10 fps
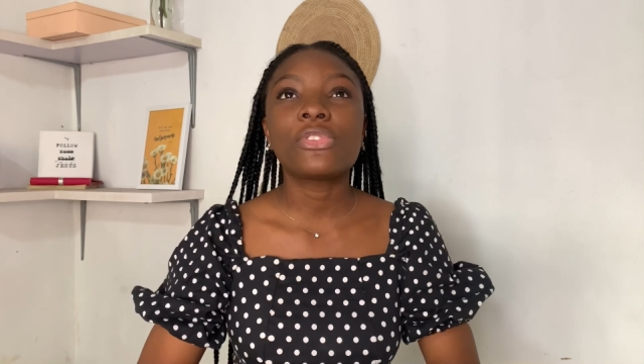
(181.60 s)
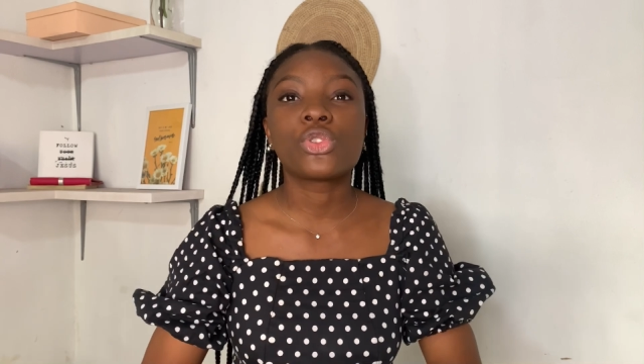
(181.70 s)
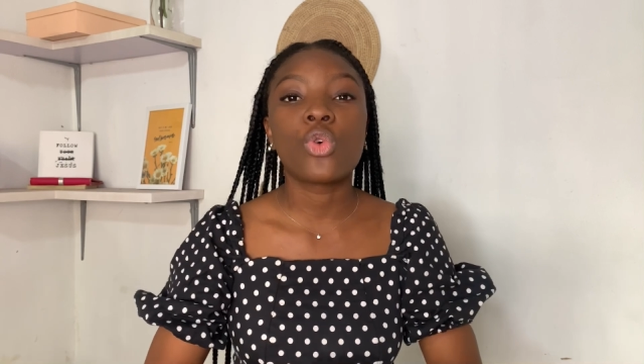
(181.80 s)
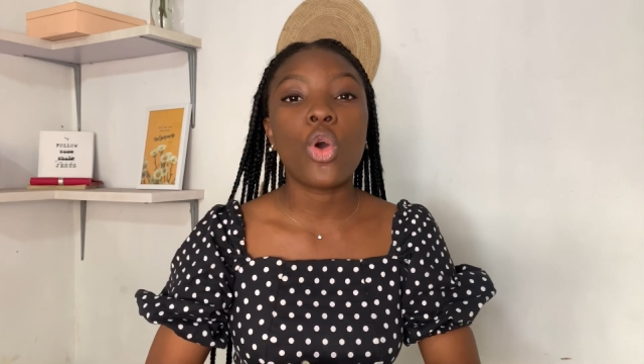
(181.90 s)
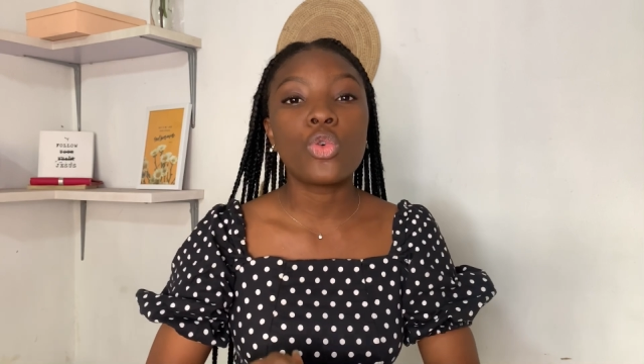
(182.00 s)
to
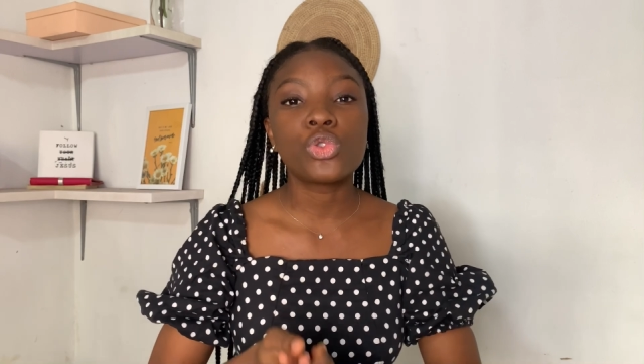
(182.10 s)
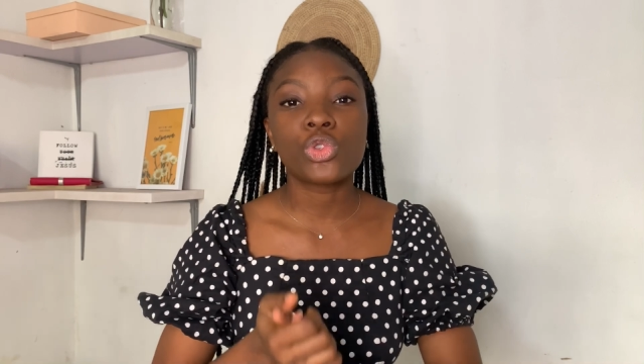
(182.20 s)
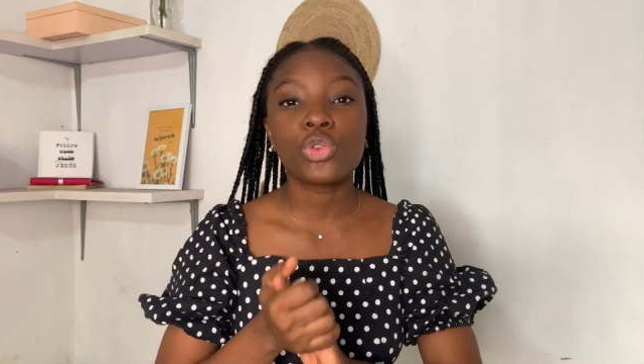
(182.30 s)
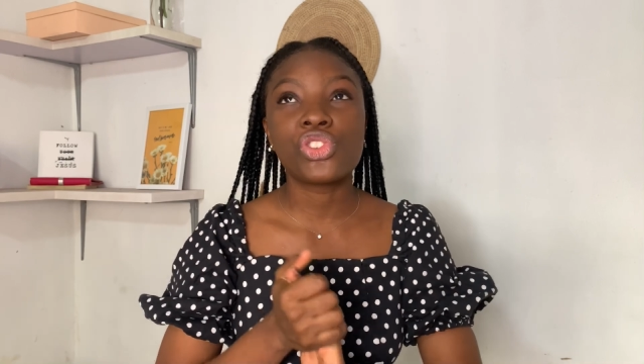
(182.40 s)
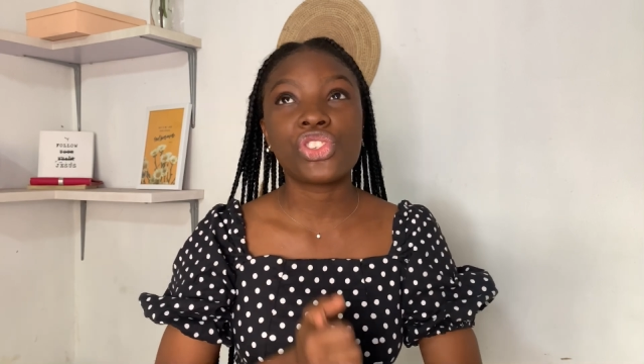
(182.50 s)
also
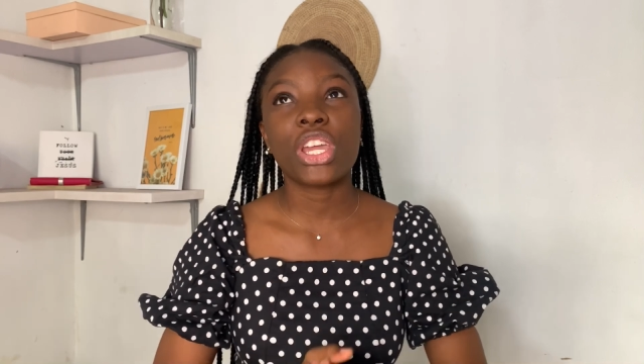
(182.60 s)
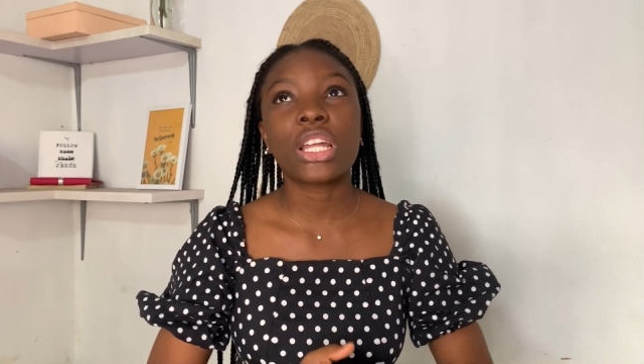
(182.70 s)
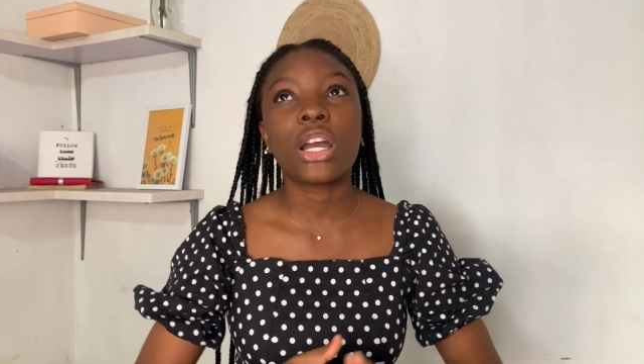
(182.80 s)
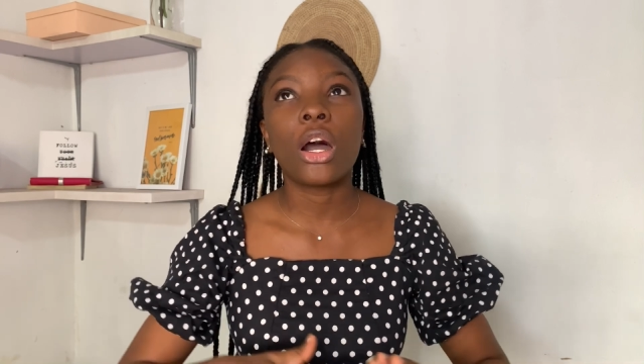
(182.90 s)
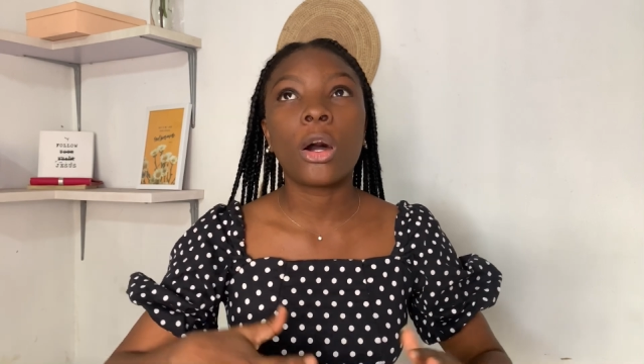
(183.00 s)
check
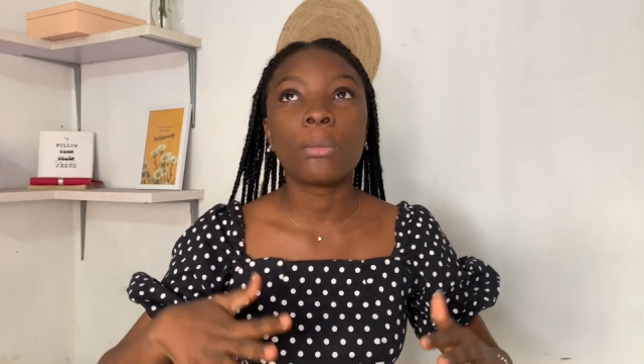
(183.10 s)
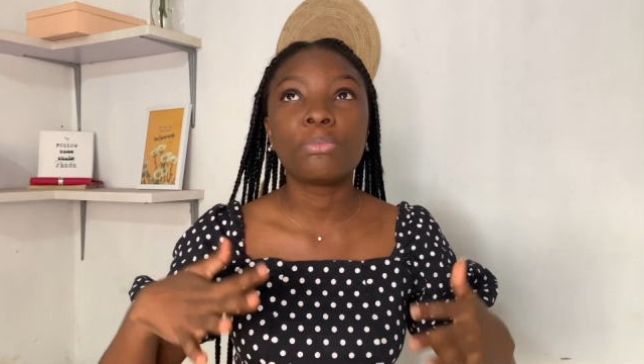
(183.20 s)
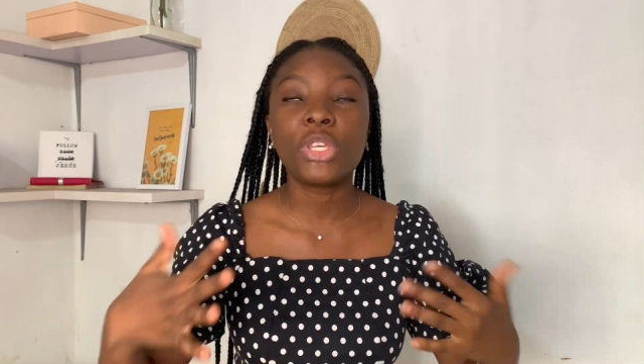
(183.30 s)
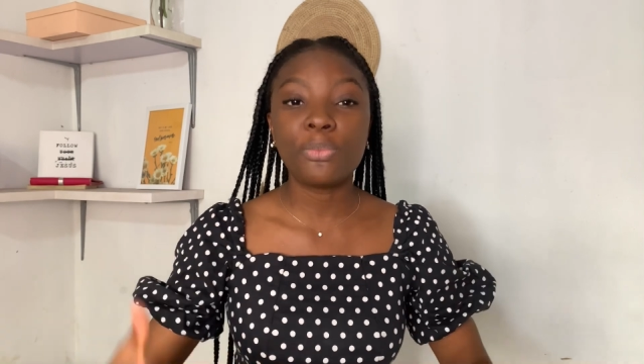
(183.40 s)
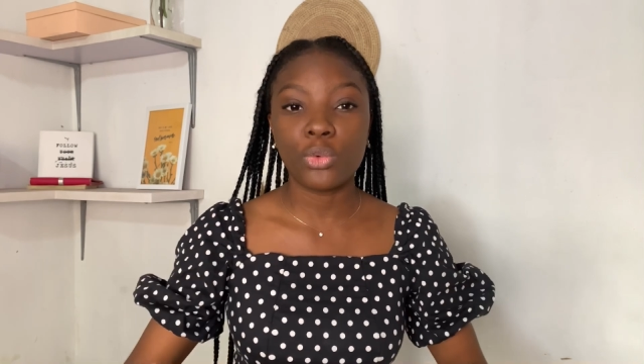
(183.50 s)

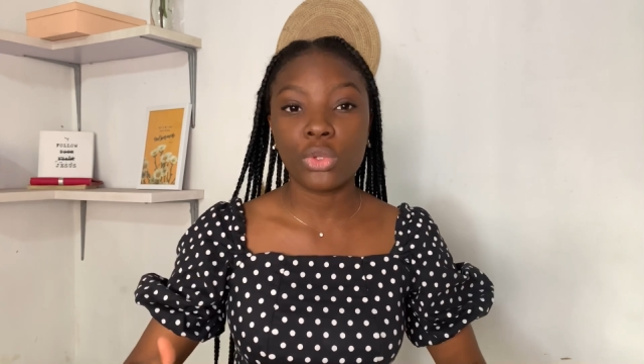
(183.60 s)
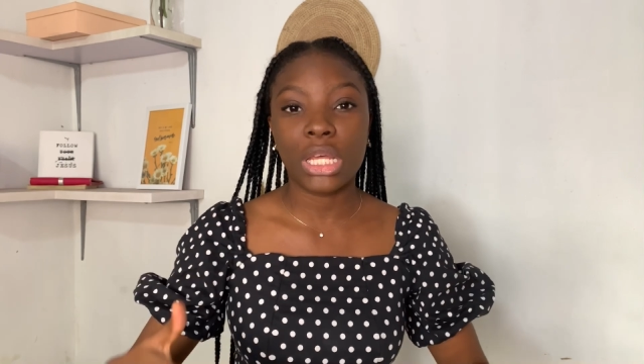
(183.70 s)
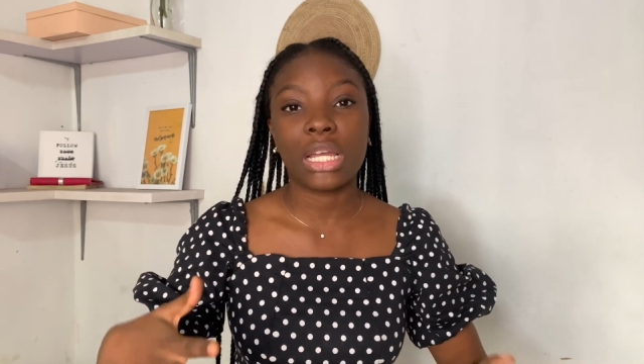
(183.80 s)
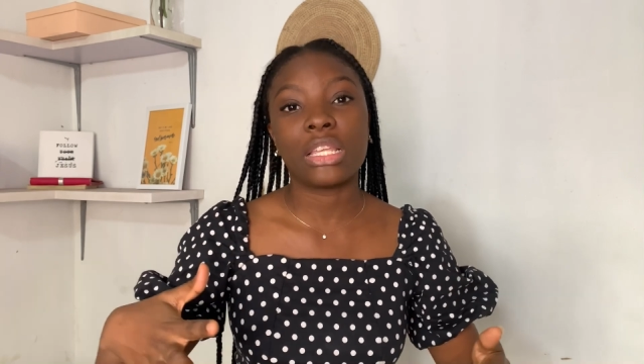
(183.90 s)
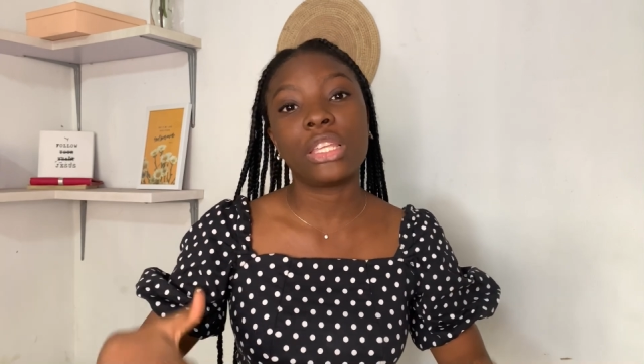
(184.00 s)
people that
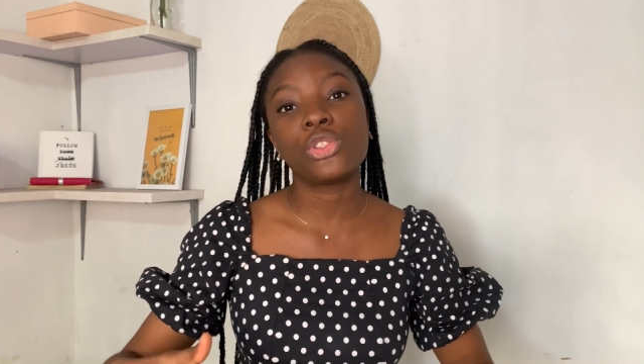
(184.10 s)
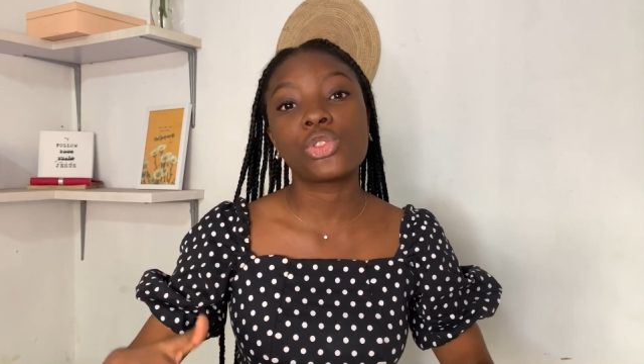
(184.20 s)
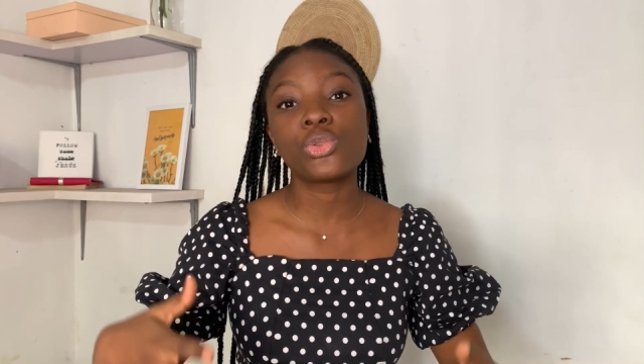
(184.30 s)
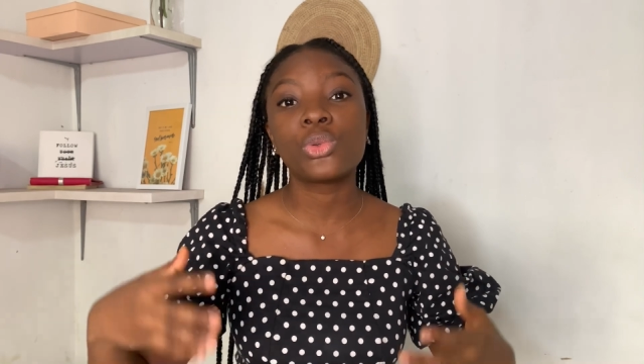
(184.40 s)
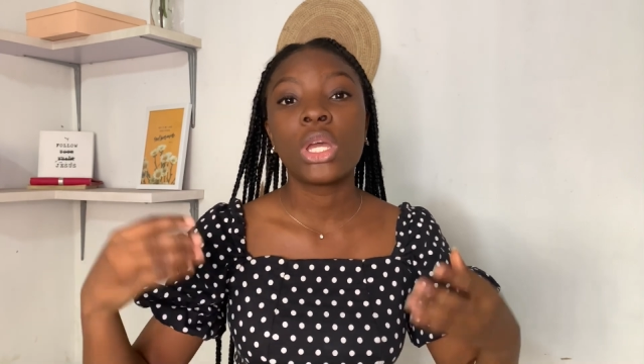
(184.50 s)
are
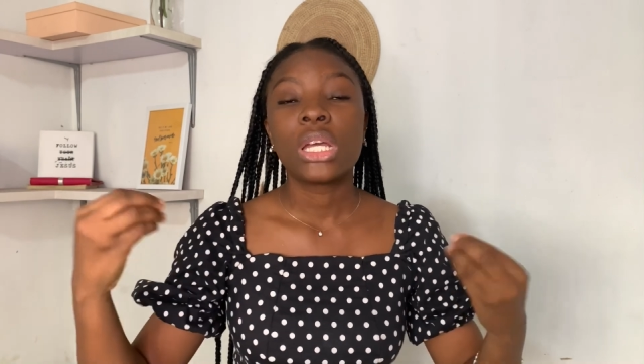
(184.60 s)
into